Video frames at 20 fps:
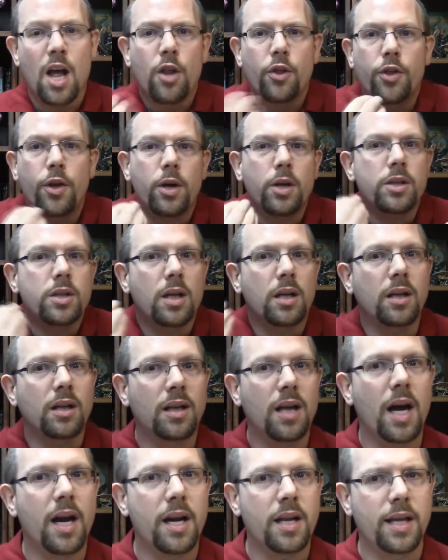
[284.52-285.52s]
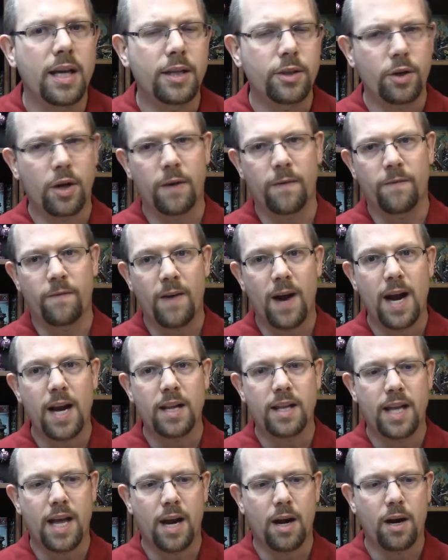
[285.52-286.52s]
There's a lot of things you can
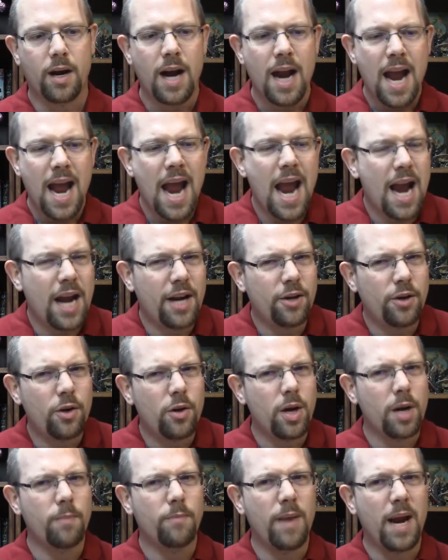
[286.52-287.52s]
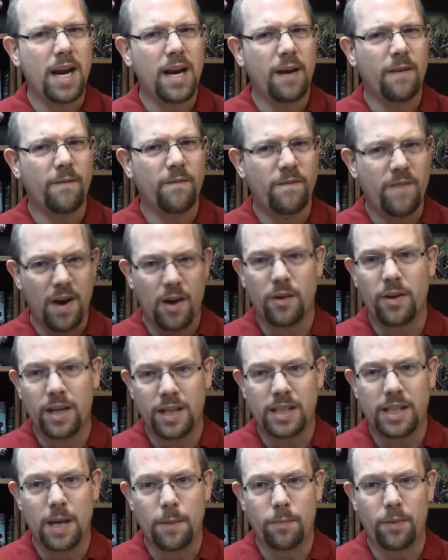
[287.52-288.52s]
find there, and you can make it very
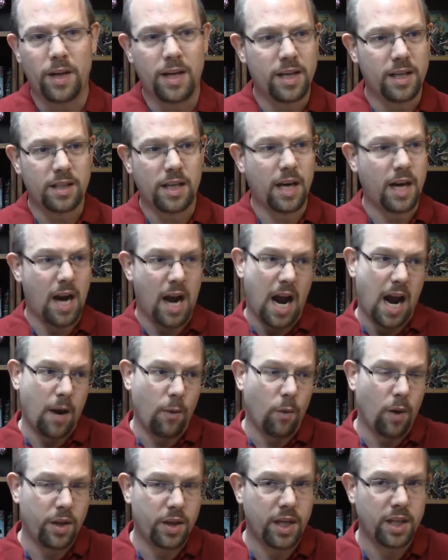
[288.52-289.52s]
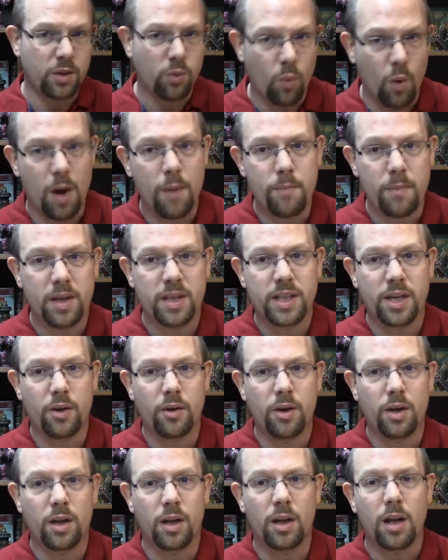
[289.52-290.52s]
simply just like, I want this one
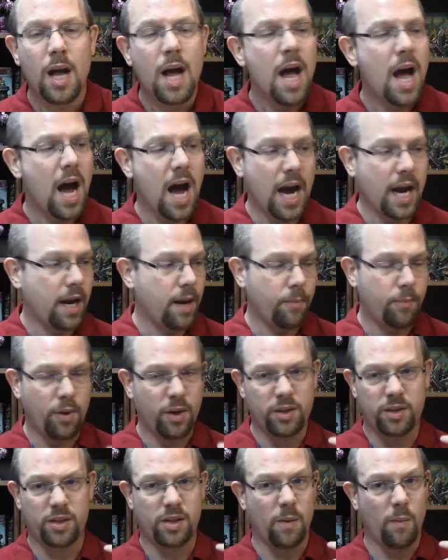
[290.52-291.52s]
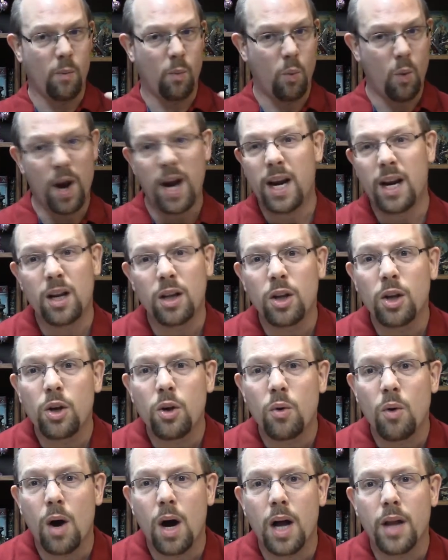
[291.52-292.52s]
material. I can put some white
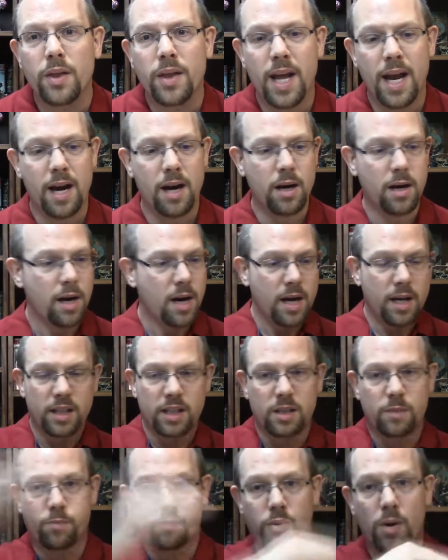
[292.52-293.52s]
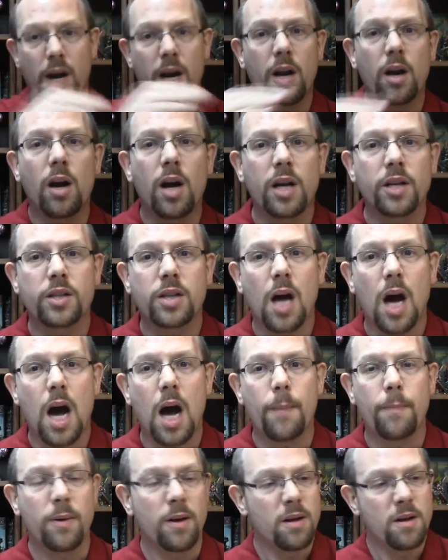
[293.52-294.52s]
glue on there, spread it on
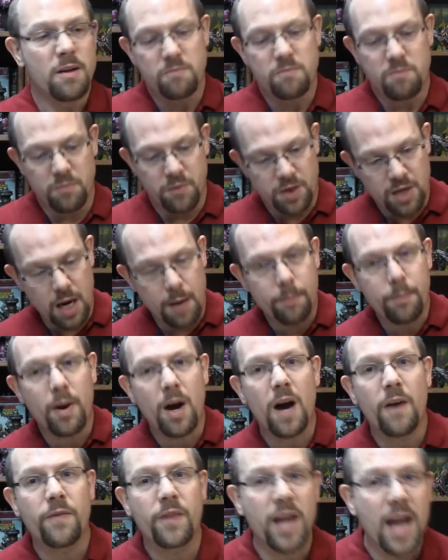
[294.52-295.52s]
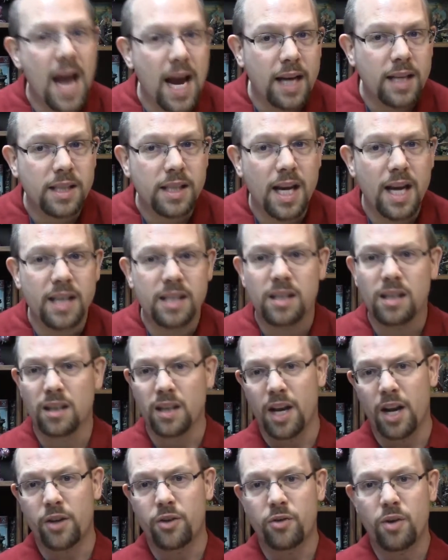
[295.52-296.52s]
top, dump off the excess,
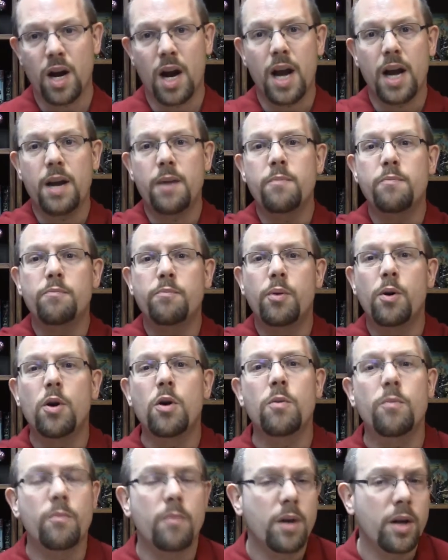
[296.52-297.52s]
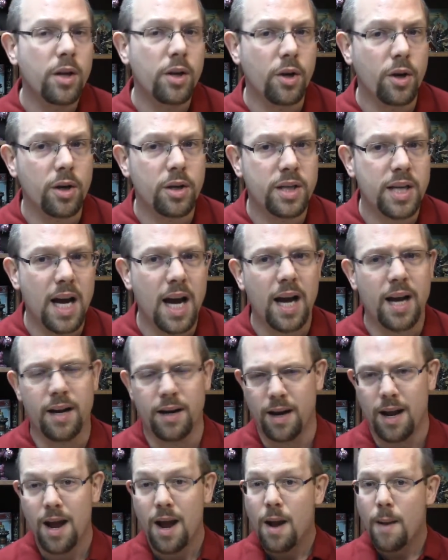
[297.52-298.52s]
let it dry, boom, you're done.
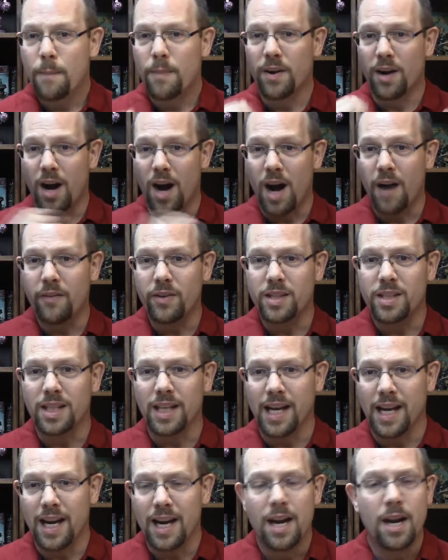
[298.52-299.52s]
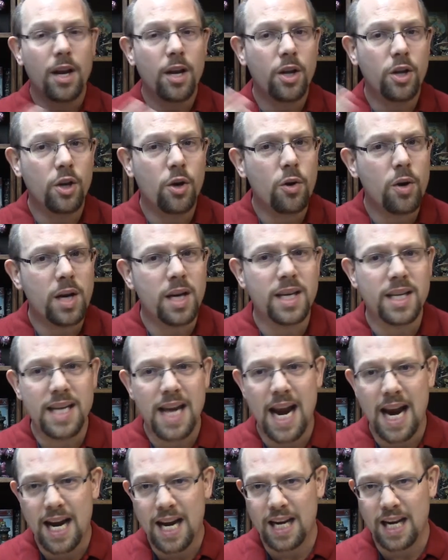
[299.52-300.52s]
But obviously, you can
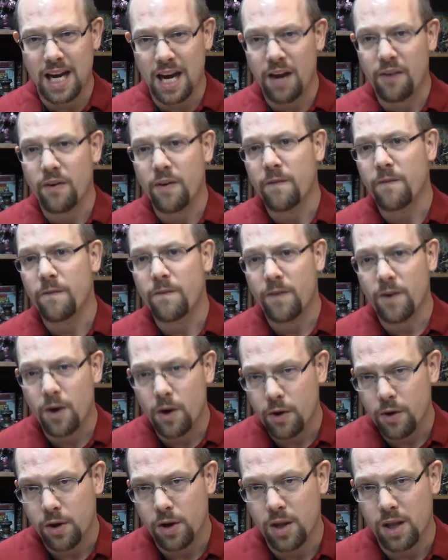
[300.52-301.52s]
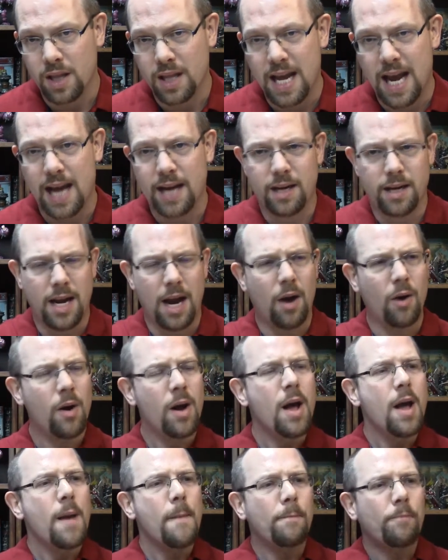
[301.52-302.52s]
take it even further than that. Now,
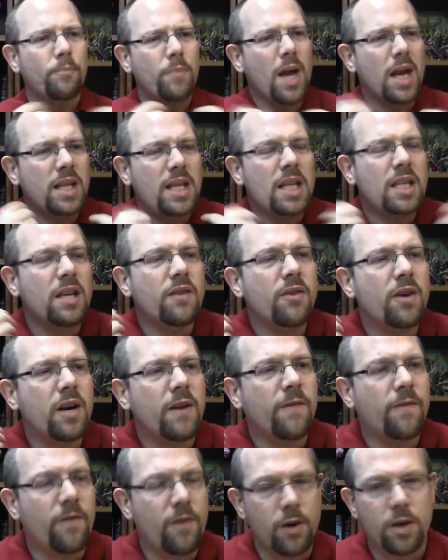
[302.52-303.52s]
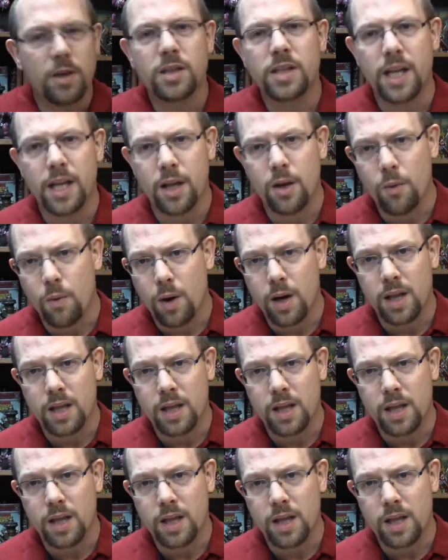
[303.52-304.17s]
I think the very first thing you want to